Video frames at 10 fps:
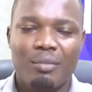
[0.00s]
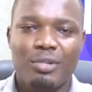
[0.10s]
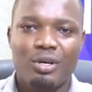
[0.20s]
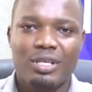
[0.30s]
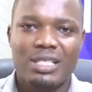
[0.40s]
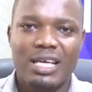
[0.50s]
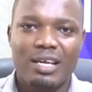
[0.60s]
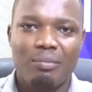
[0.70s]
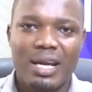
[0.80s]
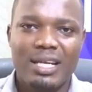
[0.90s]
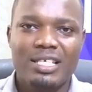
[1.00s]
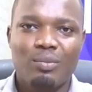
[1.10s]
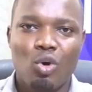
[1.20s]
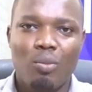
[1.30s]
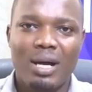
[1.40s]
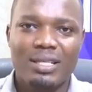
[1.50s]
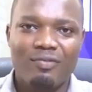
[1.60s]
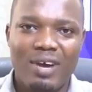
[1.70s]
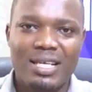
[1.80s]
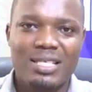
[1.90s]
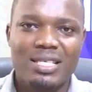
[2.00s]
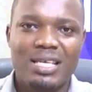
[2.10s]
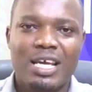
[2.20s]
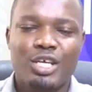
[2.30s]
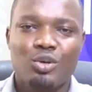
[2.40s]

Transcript: because in managing mobile devices,